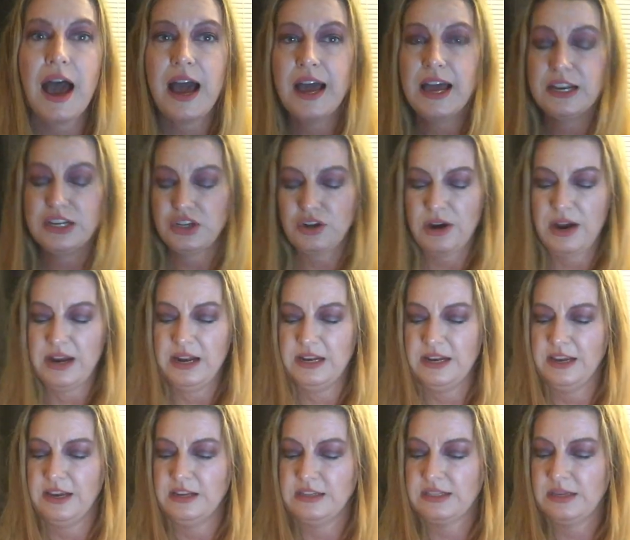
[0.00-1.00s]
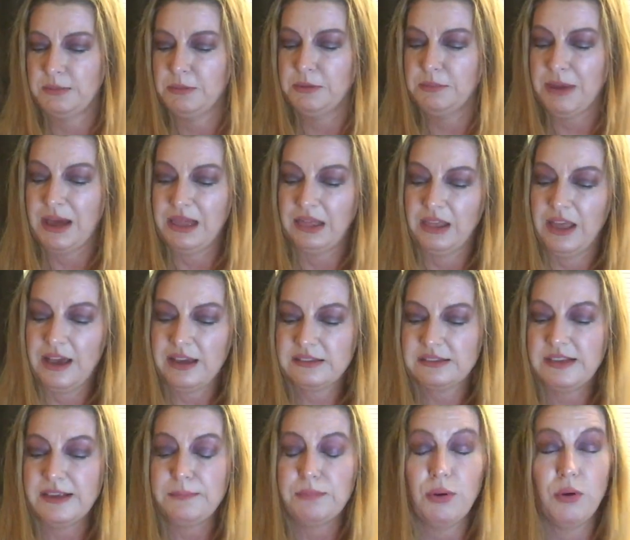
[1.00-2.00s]
I traded in some of my
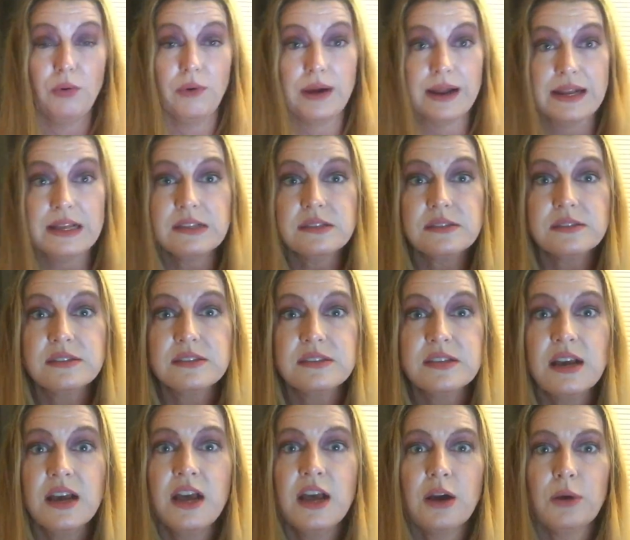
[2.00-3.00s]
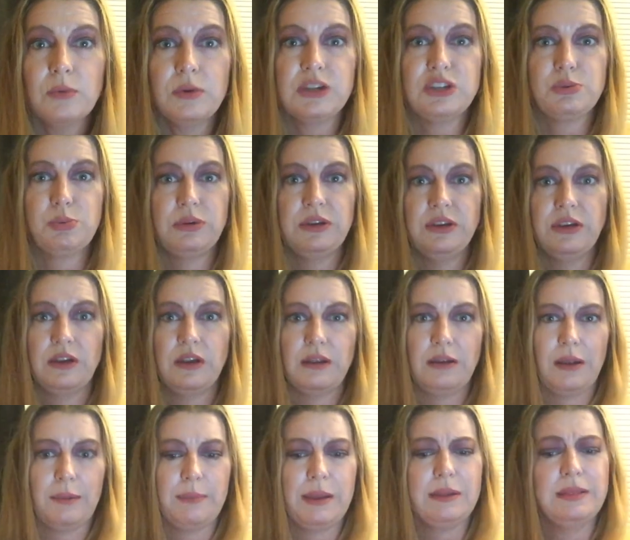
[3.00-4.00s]
Luxie points, which
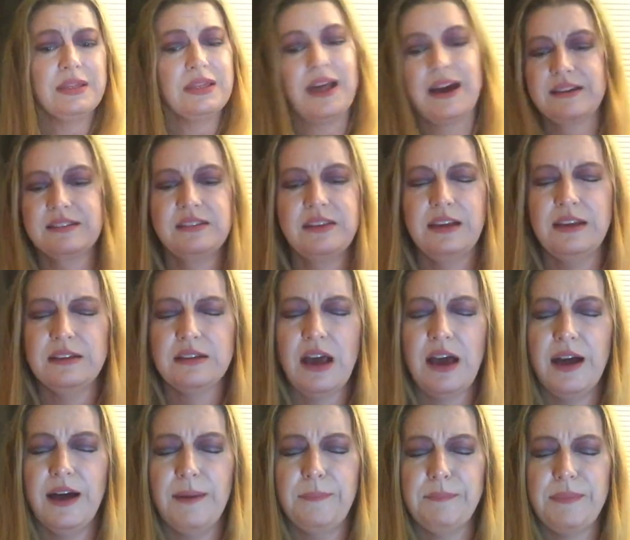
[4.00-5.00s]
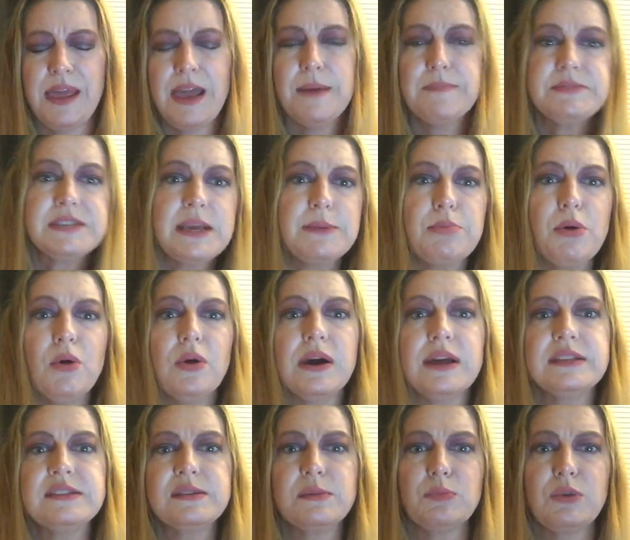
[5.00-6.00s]
Ipsy
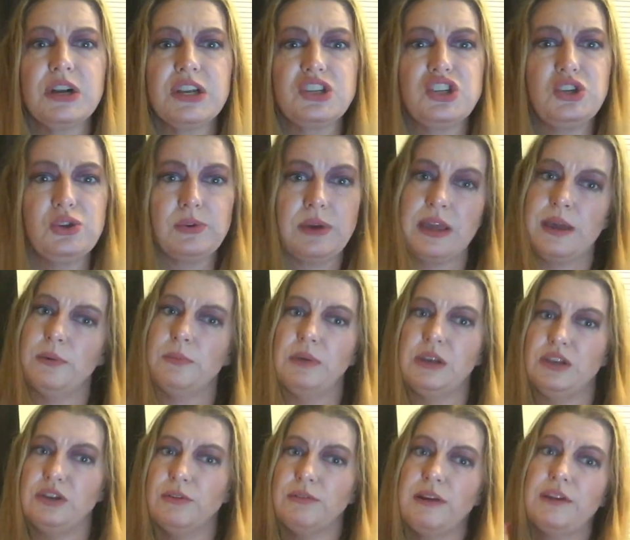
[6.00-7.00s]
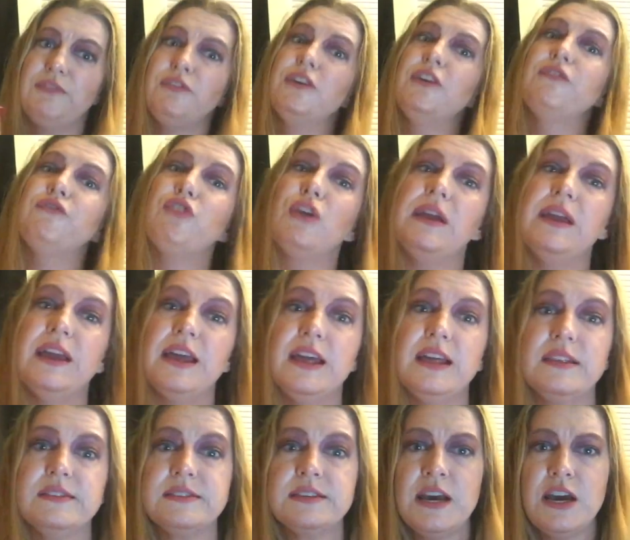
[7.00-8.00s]
points, which you get when you refer
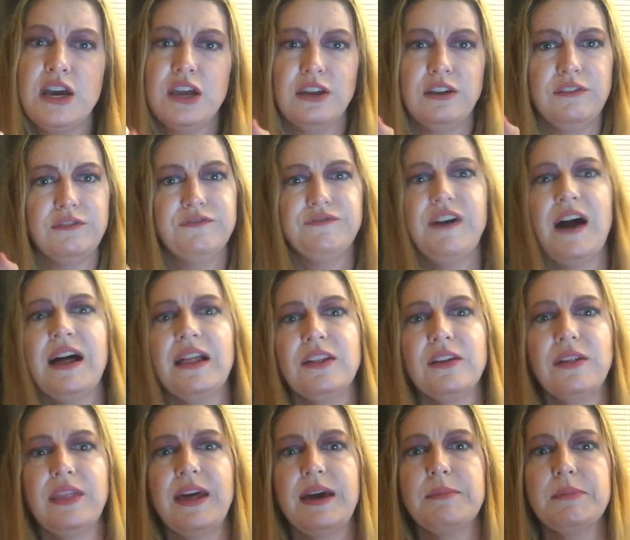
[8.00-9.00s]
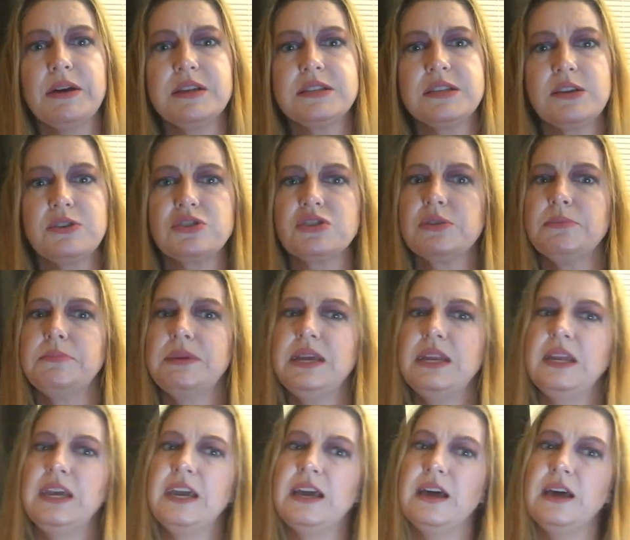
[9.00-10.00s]
friends, you follow them on social
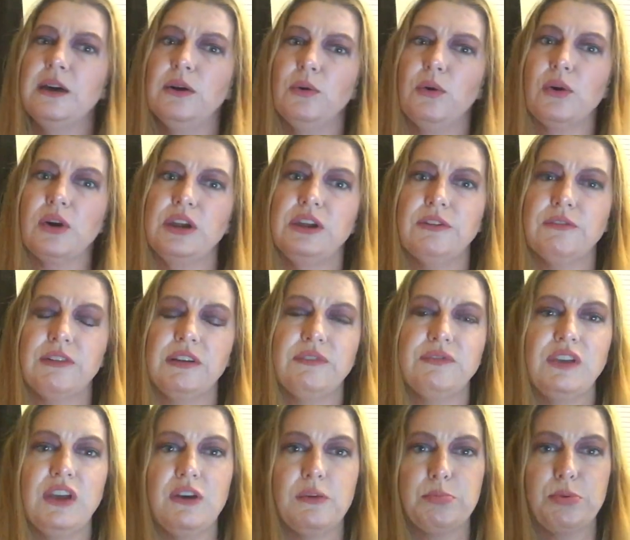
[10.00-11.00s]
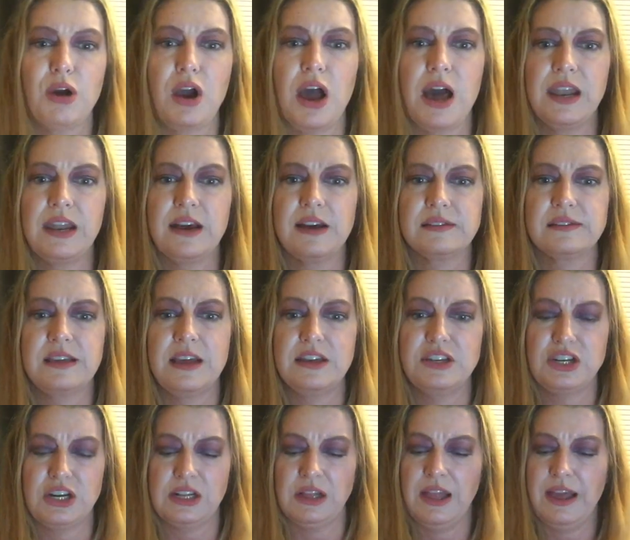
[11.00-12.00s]
media, or you review products
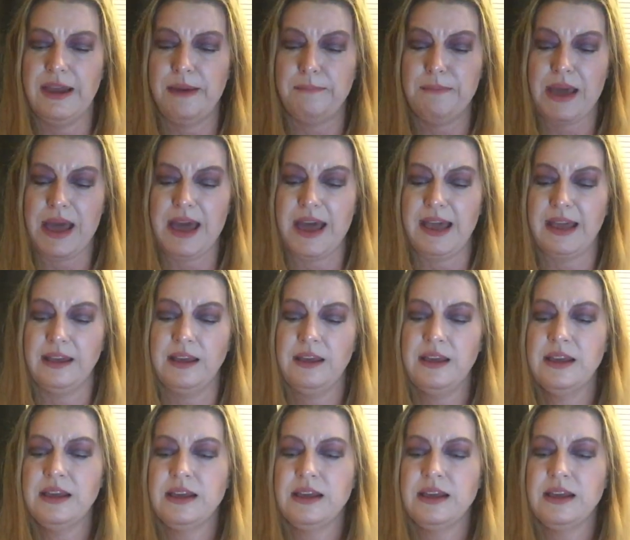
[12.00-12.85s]
and your glam bag.